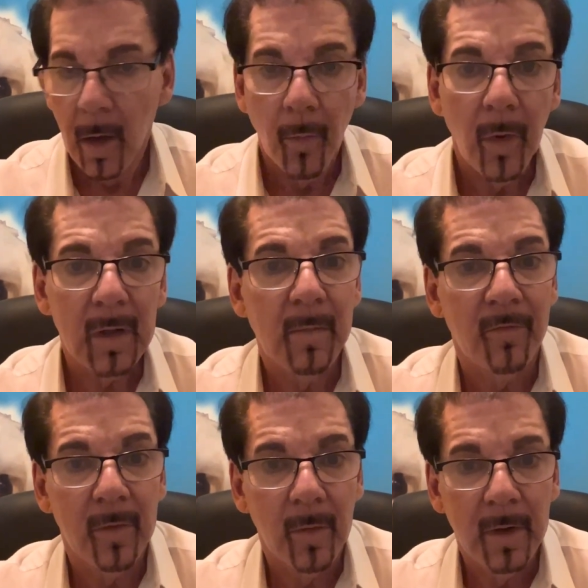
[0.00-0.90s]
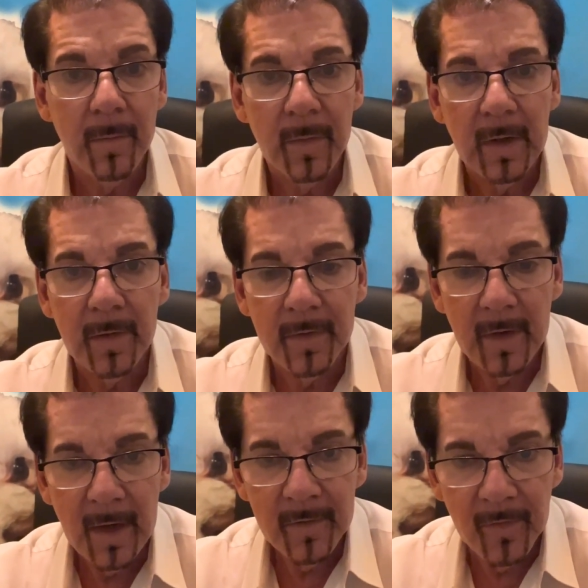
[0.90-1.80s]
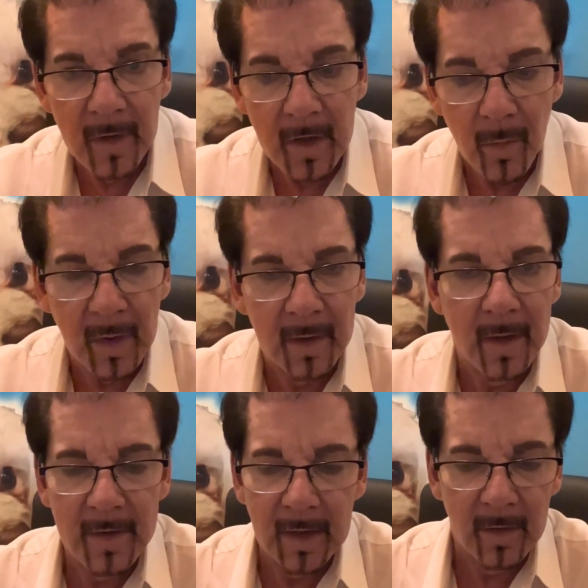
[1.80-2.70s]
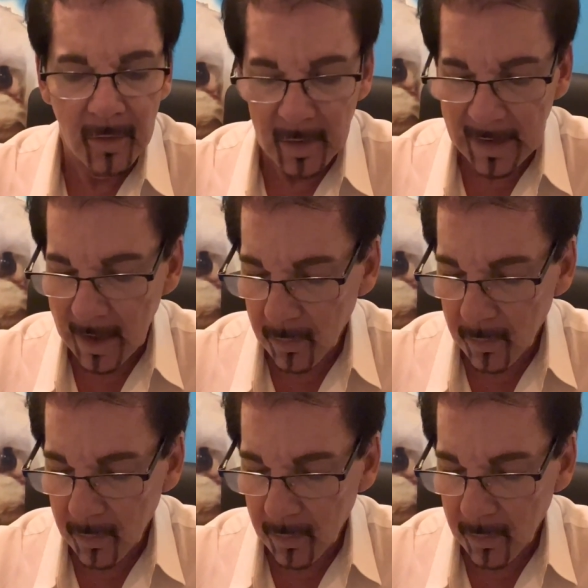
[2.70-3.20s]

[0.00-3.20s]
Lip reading: Welcome everyone. In today's video we're going to take a look at